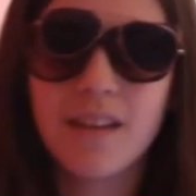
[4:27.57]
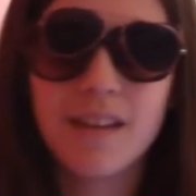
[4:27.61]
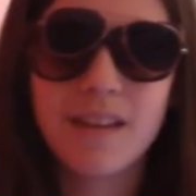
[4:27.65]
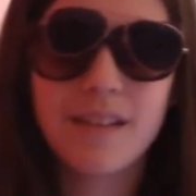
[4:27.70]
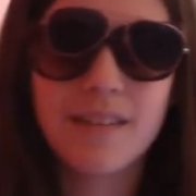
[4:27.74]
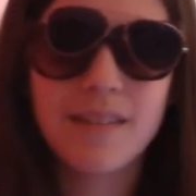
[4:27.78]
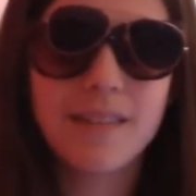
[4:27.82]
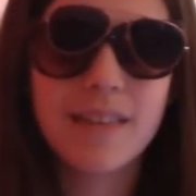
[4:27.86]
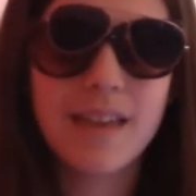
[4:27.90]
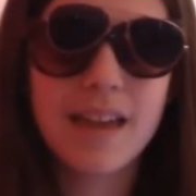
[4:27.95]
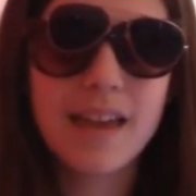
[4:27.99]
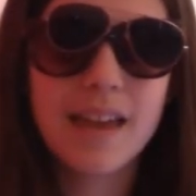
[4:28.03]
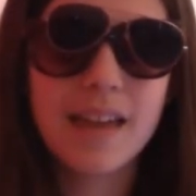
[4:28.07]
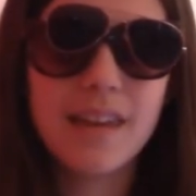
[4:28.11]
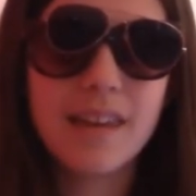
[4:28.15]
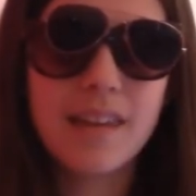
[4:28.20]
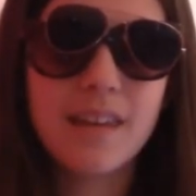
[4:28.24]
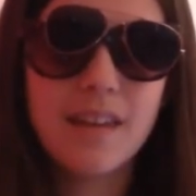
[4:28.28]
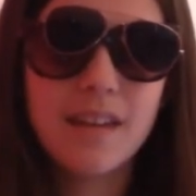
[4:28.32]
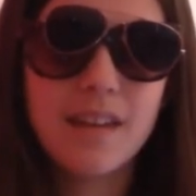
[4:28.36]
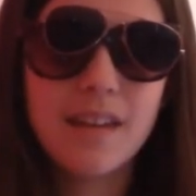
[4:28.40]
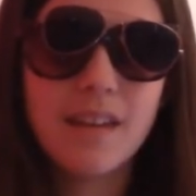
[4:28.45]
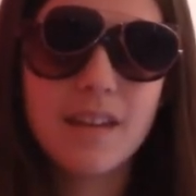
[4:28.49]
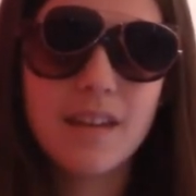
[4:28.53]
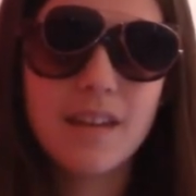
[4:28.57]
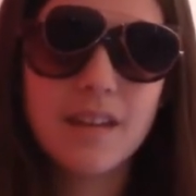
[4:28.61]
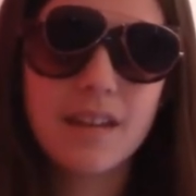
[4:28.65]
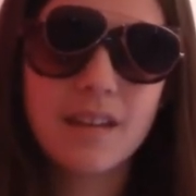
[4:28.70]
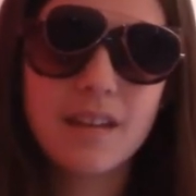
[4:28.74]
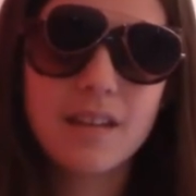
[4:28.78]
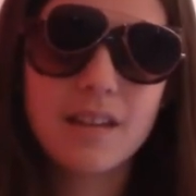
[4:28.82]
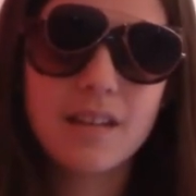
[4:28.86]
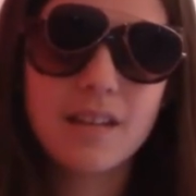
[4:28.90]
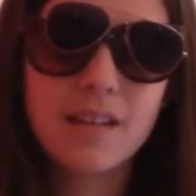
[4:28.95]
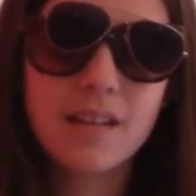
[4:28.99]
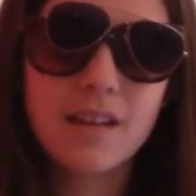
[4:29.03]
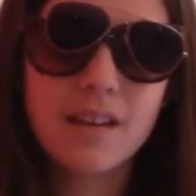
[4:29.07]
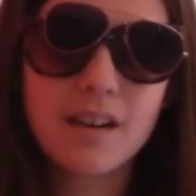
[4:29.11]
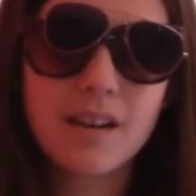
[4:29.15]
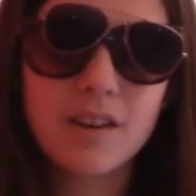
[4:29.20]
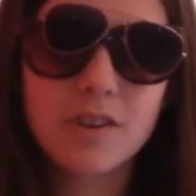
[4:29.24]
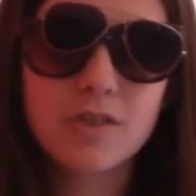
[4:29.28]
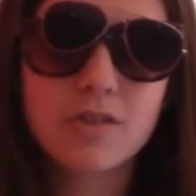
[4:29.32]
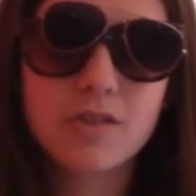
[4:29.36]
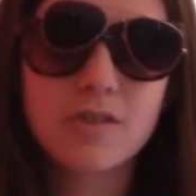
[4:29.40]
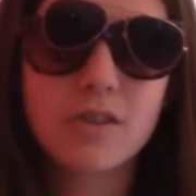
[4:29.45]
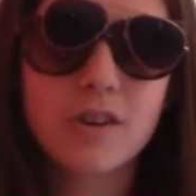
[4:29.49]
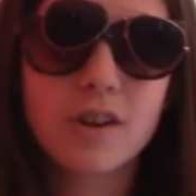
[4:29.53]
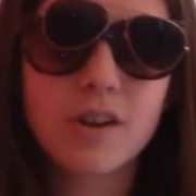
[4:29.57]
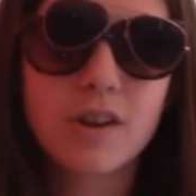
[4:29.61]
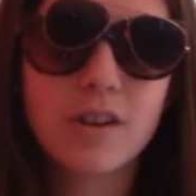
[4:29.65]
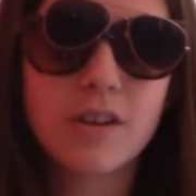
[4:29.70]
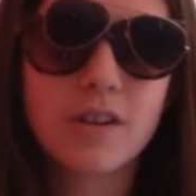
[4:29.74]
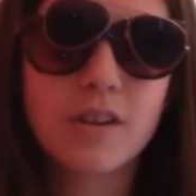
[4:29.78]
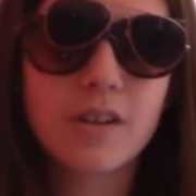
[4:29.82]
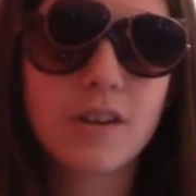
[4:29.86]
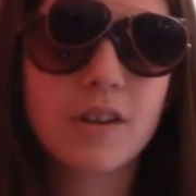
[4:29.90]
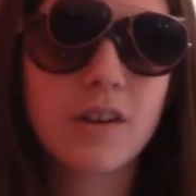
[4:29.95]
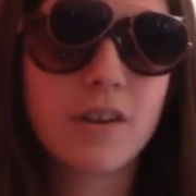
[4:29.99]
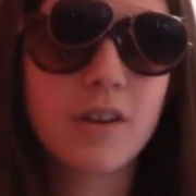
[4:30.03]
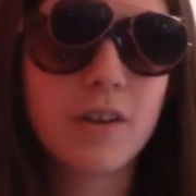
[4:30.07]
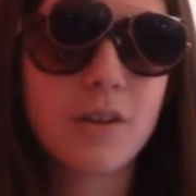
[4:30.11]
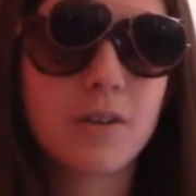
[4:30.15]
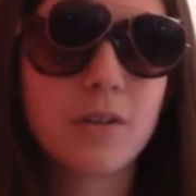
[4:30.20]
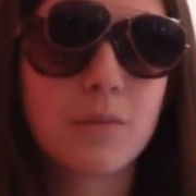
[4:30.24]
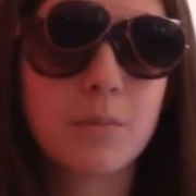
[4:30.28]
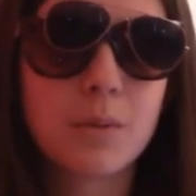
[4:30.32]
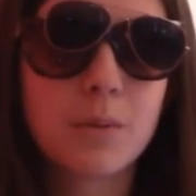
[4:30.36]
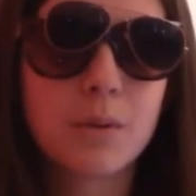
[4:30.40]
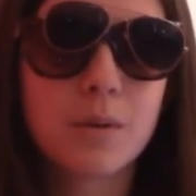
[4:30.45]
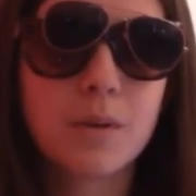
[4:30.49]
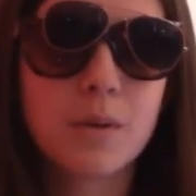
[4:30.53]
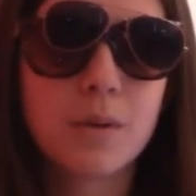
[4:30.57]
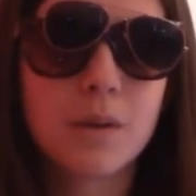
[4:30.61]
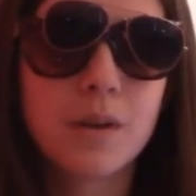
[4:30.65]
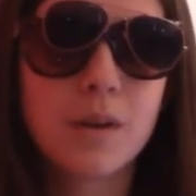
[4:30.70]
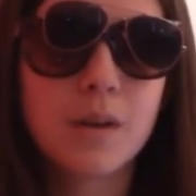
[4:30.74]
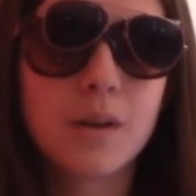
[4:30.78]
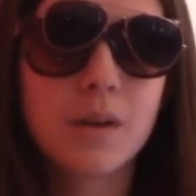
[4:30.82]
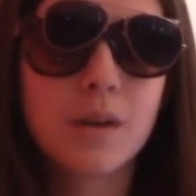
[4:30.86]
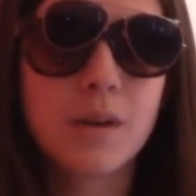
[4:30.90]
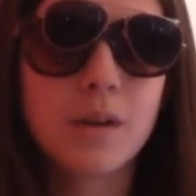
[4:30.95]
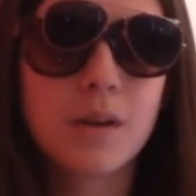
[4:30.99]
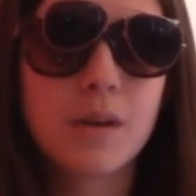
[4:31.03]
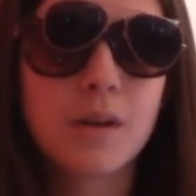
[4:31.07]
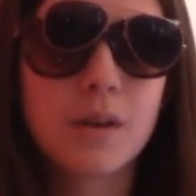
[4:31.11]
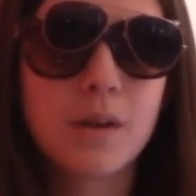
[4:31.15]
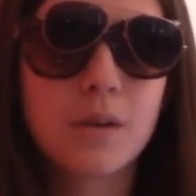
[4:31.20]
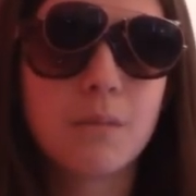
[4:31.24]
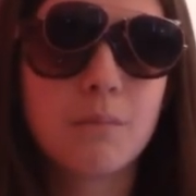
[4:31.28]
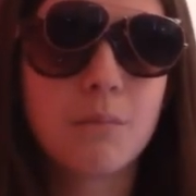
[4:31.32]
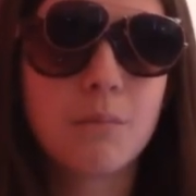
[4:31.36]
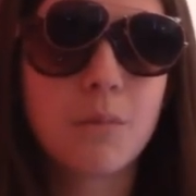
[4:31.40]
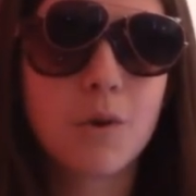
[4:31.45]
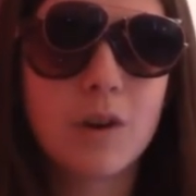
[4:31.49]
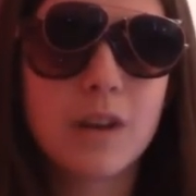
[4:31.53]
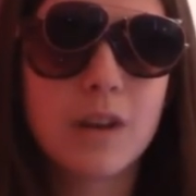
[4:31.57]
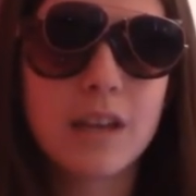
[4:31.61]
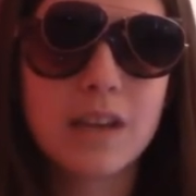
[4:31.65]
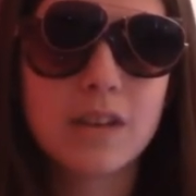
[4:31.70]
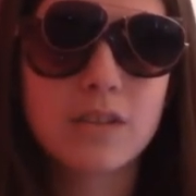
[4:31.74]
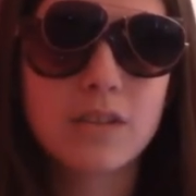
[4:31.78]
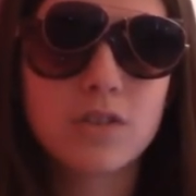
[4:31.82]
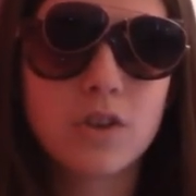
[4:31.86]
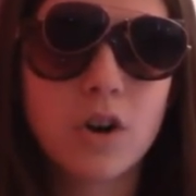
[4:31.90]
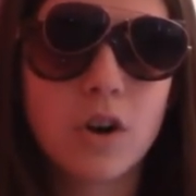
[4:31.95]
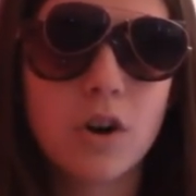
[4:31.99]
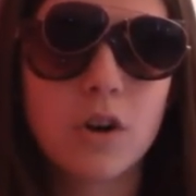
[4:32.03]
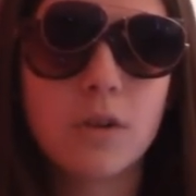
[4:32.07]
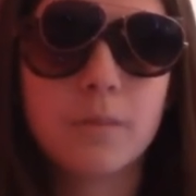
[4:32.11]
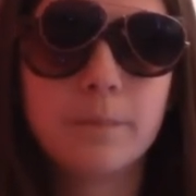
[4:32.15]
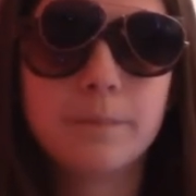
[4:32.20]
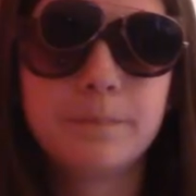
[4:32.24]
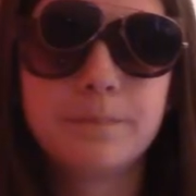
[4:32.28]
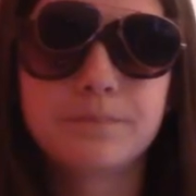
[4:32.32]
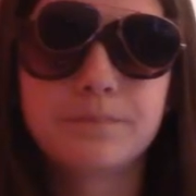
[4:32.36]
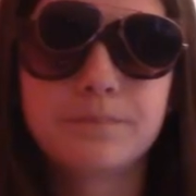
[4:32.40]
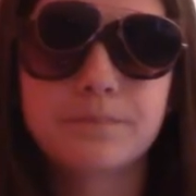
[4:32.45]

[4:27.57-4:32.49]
and then Lasharo, I hope. Molly and Tom,